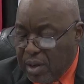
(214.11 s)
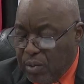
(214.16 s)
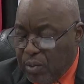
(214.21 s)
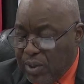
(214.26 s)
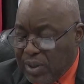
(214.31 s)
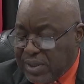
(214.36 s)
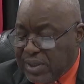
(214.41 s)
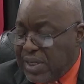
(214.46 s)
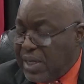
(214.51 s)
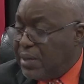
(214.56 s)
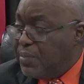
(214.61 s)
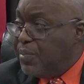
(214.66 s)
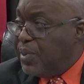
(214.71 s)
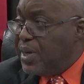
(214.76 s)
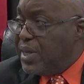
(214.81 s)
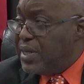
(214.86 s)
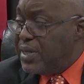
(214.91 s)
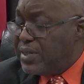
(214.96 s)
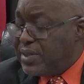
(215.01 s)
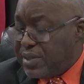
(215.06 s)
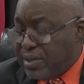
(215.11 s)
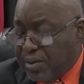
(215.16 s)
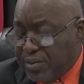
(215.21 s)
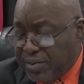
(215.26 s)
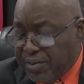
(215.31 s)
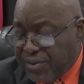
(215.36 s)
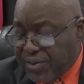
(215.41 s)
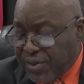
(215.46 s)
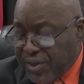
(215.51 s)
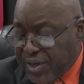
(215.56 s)
will take place
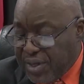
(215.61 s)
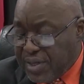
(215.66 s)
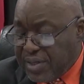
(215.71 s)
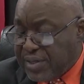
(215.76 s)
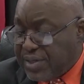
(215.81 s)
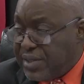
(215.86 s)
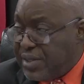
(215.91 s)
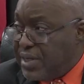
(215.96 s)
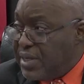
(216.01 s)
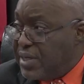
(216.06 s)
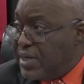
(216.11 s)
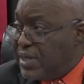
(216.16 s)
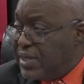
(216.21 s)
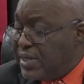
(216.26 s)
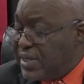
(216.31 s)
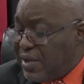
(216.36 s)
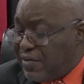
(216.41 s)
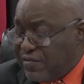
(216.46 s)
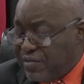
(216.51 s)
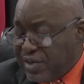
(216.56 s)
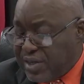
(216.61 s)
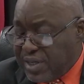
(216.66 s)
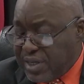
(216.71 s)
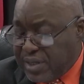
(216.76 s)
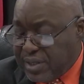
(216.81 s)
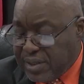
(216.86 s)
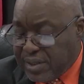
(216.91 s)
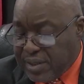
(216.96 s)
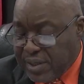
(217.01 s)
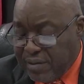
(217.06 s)
on Thursday, the
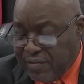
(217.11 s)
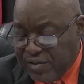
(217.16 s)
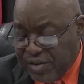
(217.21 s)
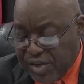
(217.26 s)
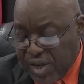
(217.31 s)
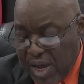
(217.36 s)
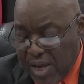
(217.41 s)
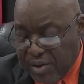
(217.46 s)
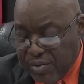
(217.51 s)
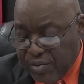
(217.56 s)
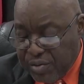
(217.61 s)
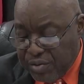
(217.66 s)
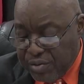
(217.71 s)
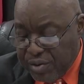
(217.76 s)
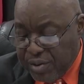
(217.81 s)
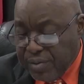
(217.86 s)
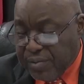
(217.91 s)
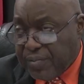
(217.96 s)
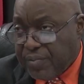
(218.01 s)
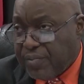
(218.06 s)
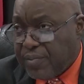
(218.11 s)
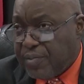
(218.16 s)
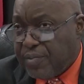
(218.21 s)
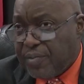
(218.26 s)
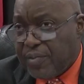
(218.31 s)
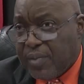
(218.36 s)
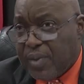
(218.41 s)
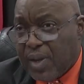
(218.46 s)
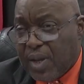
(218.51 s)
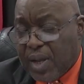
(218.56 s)
17th of January
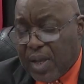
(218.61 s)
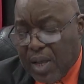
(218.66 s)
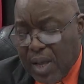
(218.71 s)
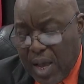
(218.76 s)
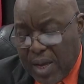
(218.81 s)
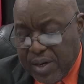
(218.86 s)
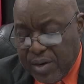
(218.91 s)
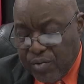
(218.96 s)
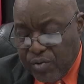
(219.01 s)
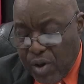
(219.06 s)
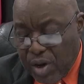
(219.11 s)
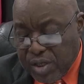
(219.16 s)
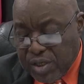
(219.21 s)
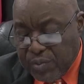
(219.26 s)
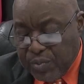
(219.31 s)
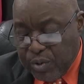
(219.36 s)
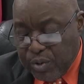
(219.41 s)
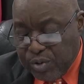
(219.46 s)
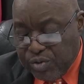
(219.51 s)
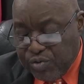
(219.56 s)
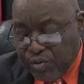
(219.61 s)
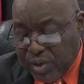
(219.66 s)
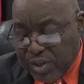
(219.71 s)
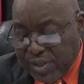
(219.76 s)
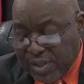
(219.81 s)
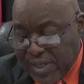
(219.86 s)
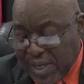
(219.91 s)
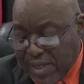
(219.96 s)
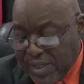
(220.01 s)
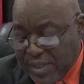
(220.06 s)
at the Roxborough
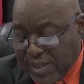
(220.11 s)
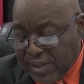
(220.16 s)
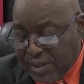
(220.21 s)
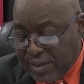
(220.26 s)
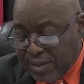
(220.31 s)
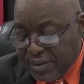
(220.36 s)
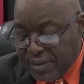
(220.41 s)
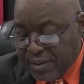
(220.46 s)
Trade Center.